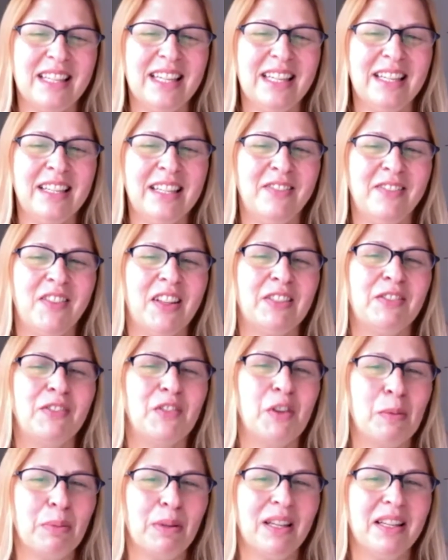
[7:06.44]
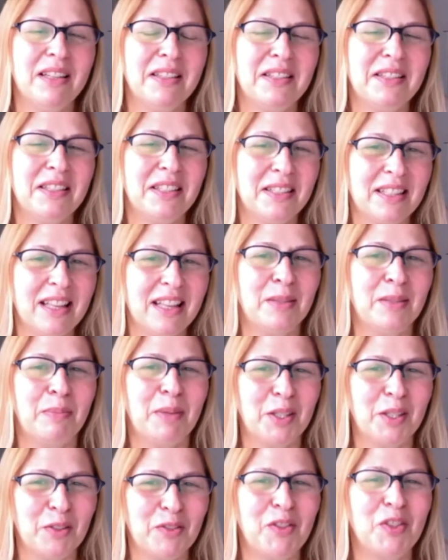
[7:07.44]
in fact verbalized this
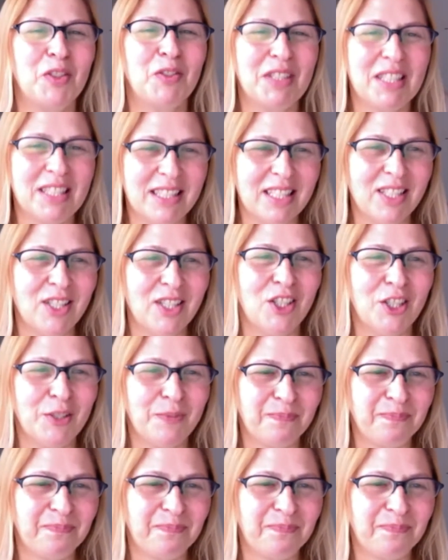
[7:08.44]
aspect of your research.